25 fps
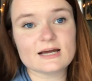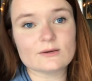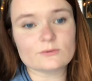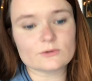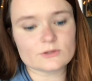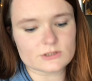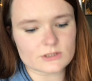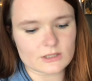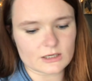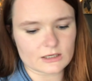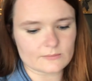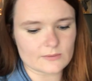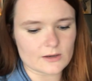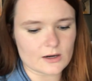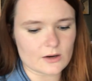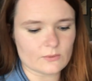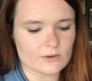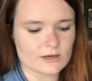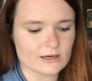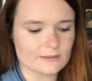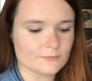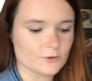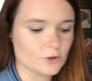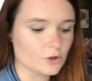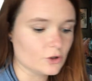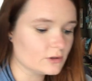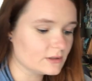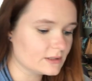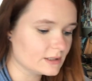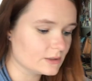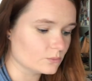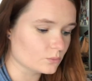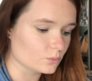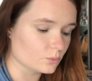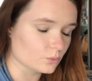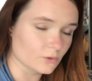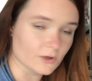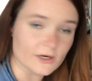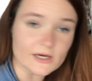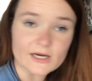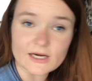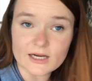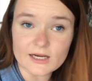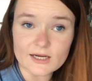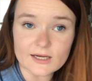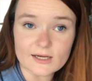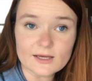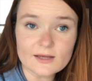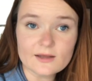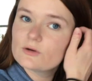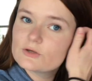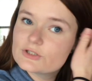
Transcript: I want to talk about what I'm currently reading.